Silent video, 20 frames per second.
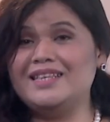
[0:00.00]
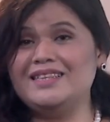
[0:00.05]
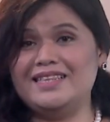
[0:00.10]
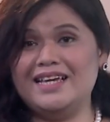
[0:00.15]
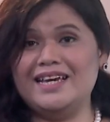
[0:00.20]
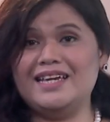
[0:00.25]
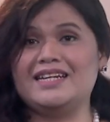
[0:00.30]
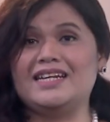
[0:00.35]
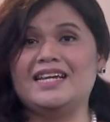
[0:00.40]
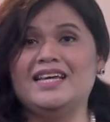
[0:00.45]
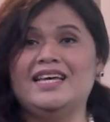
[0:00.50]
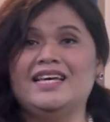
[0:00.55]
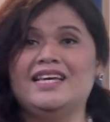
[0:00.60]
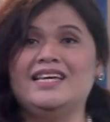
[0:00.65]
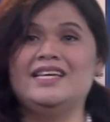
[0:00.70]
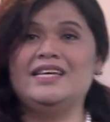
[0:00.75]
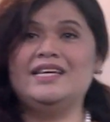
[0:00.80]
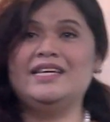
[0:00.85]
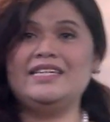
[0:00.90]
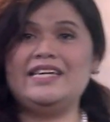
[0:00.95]
And then
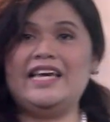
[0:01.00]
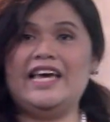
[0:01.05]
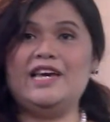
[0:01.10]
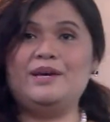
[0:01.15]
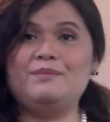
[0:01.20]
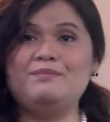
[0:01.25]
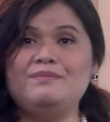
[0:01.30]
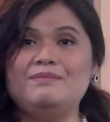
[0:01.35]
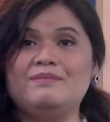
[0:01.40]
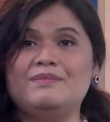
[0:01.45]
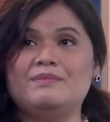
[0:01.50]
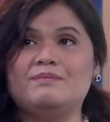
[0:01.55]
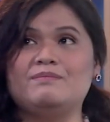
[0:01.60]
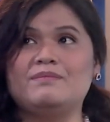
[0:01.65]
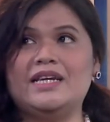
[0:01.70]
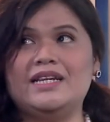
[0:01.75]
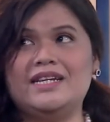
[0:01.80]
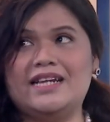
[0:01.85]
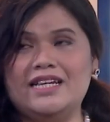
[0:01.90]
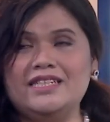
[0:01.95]
came,
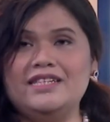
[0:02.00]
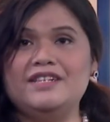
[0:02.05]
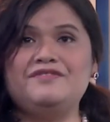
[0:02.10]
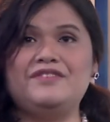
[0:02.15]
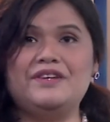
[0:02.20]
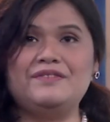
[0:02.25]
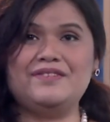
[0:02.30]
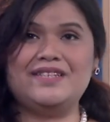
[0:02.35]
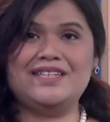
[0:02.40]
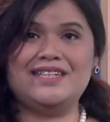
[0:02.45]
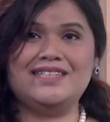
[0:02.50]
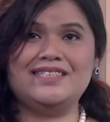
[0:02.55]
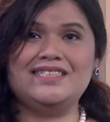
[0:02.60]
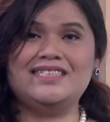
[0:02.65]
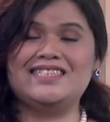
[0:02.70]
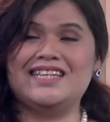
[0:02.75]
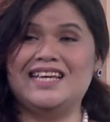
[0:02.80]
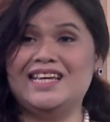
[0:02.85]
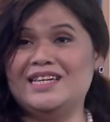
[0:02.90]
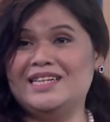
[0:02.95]
in the
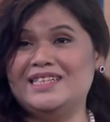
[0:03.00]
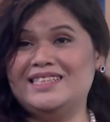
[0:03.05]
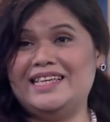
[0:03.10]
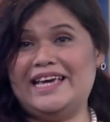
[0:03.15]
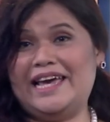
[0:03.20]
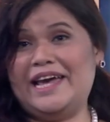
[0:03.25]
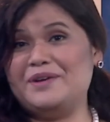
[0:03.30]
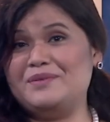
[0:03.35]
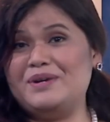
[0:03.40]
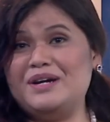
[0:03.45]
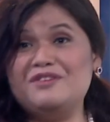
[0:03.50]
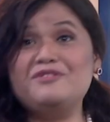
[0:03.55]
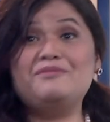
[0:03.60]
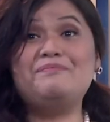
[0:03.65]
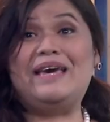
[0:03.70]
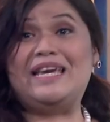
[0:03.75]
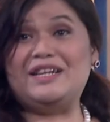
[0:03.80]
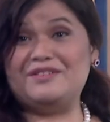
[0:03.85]
1950s, the era of